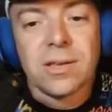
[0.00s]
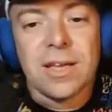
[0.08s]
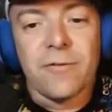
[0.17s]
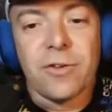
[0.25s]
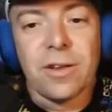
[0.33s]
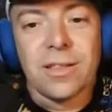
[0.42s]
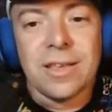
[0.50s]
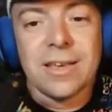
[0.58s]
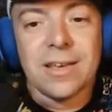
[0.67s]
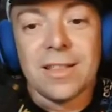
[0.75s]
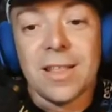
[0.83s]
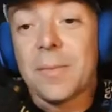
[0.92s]

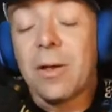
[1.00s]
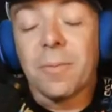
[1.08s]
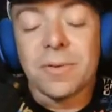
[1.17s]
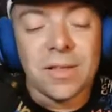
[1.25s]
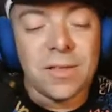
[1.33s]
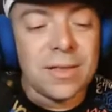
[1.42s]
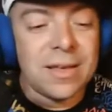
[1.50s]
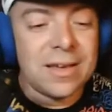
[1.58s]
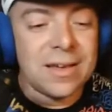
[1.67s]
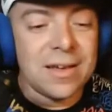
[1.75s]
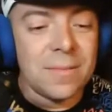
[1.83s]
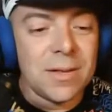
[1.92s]
Definitely let me know, because I think
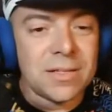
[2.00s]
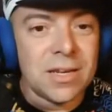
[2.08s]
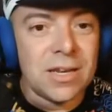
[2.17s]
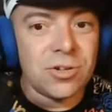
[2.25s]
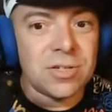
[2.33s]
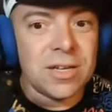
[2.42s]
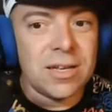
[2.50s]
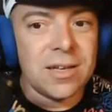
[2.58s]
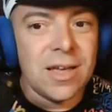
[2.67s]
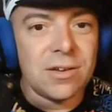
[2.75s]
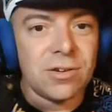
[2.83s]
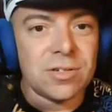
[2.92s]
it's an interesting
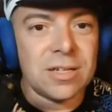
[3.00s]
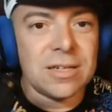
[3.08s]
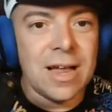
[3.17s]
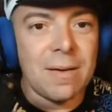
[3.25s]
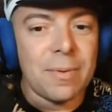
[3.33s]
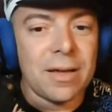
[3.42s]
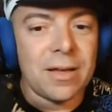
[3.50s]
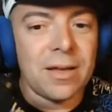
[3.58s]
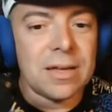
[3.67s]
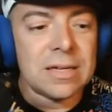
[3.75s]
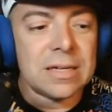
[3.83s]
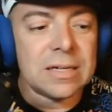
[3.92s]
topic.
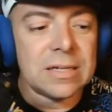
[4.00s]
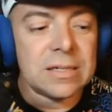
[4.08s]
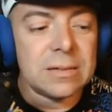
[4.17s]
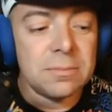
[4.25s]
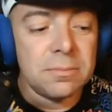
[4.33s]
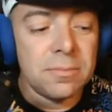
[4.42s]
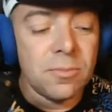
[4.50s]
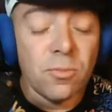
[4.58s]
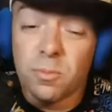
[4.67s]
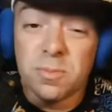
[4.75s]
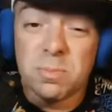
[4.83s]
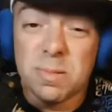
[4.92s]

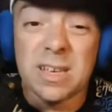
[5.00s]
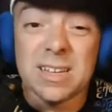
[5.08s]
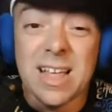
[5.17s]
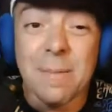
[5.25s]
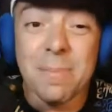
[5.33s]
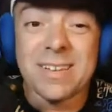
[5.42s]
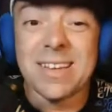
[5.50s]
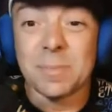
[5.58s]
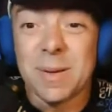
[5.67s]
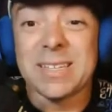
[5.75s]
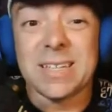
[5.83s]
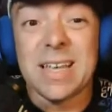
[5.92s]
Speaking of topics, that's
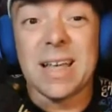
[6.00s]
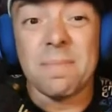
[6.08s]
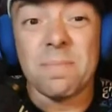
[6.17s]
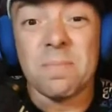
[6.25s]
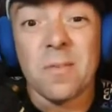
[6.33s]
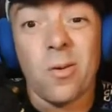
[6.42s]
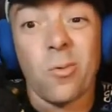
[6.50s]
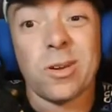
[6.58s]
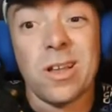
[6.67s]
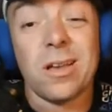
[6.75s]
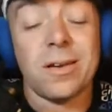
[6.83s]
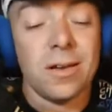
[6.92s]
basically it. We're
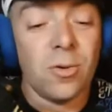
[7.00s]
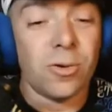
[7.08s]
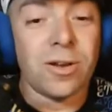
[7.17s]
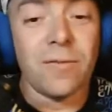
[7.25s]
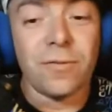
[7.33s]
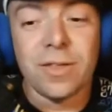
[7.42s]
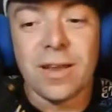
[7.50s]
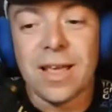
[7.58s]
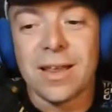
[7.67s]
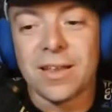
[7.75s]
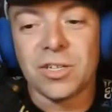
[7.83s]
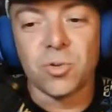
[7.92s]
done. We're done for
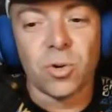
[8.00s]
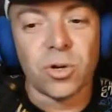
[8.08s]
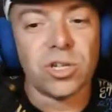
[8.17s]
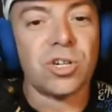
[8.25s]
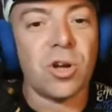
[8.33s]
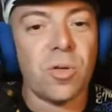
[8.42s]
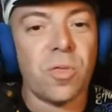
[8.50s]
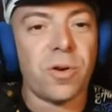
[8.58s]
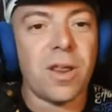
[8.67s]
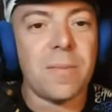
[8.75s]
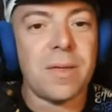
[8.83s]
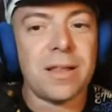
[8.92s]
today. A nice short show,
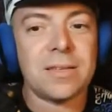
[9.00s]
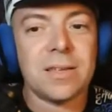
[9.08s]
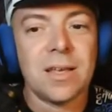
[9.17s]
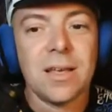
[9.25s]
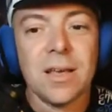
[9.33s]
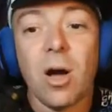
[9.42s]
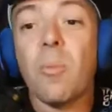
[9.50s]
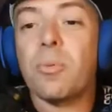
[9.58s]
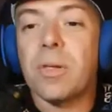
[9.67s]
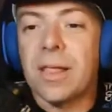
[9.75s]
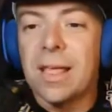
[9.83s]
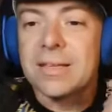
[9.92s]
38 minutes. Oh,
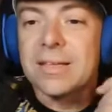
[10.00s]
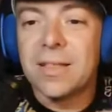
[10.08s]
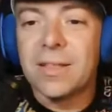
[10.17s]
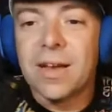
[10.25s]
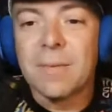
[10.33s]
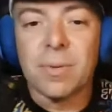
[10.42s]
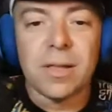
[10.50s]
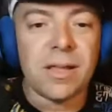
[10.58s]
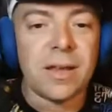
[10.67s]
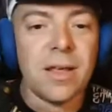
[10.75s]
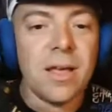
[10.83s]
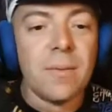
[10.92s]
Playland's on there. Hey, Playland.